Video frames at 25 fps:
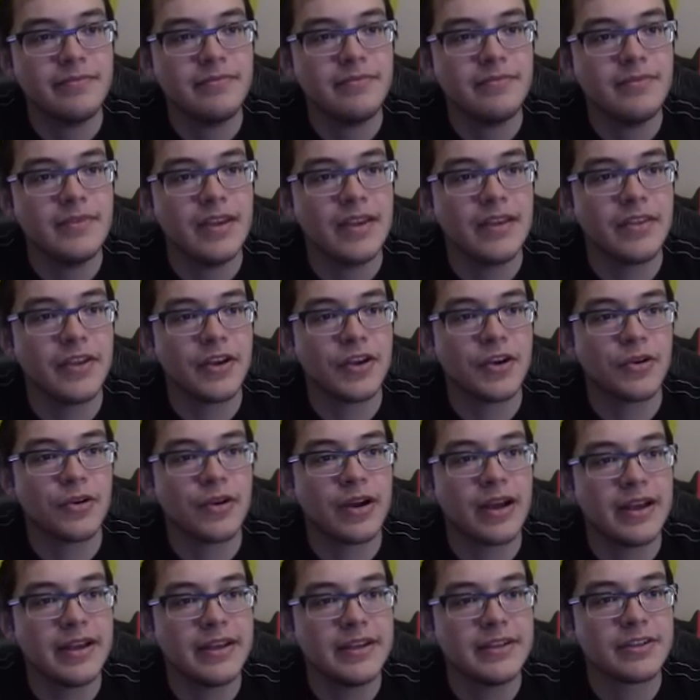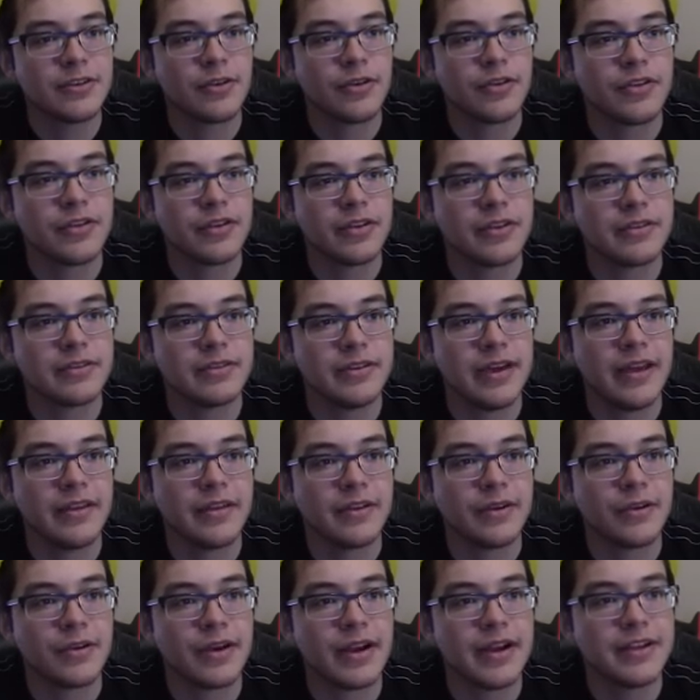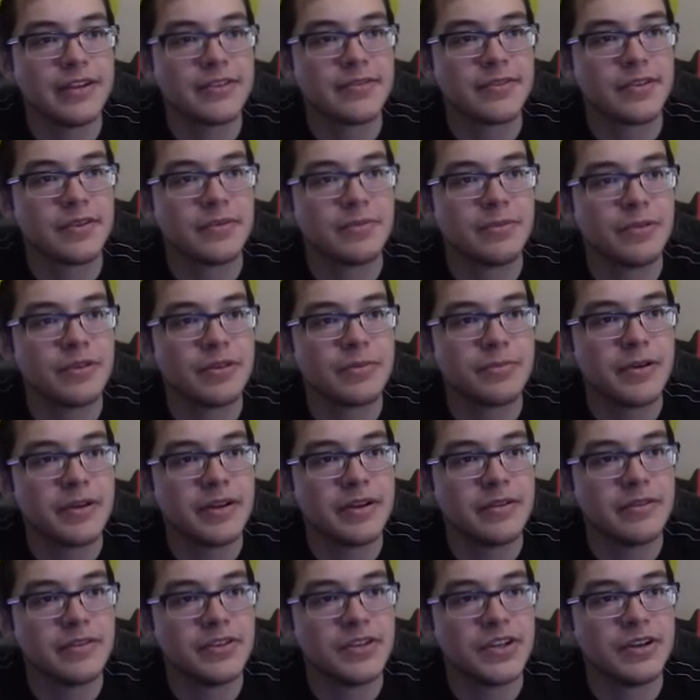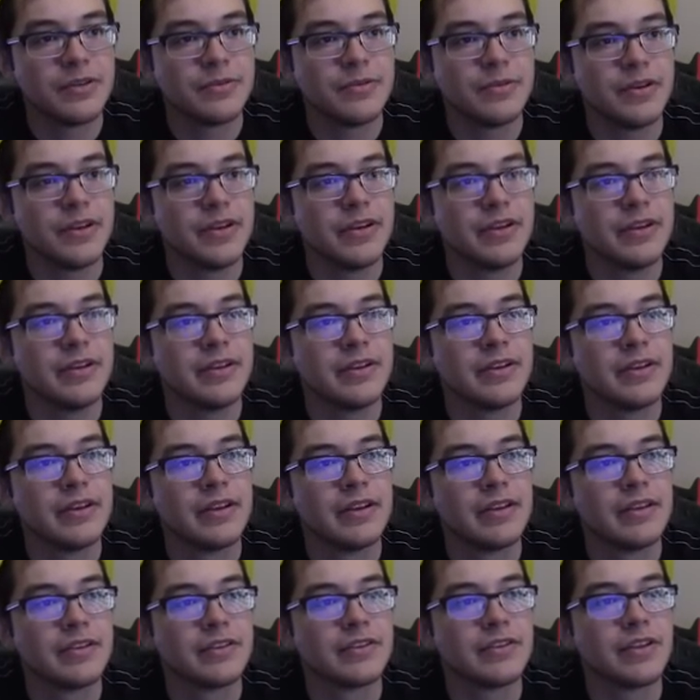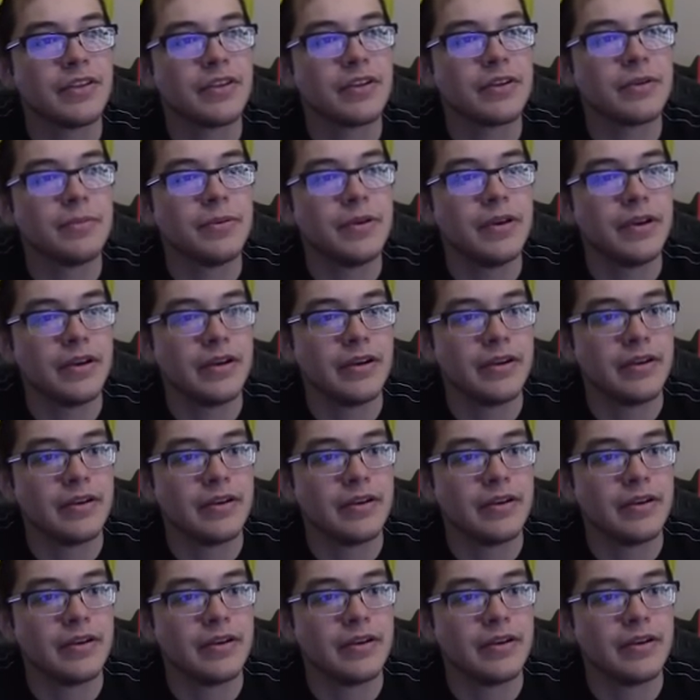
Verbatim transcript: the cries or the yeah the cries for the Pokemon in Gen One? There's nothing up here.